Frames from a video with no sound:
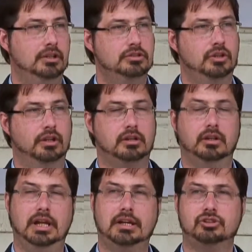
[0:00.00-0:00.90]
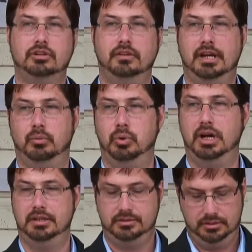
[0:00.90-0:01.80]
So the collection that
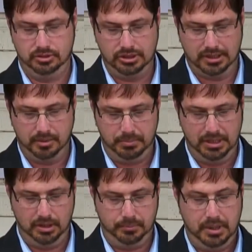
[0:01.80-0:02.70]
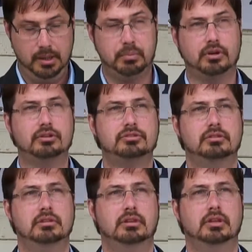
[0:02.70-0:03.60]
was the Jacob Bayley papers
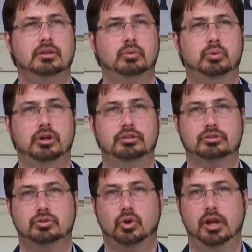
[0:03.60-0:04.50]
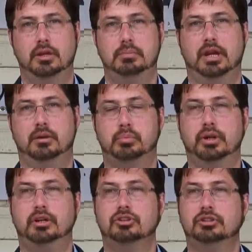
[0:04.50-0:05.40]
were destroyed by the
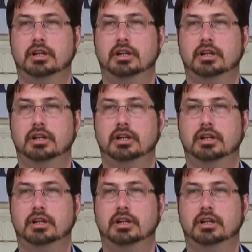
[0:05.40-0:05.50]
British.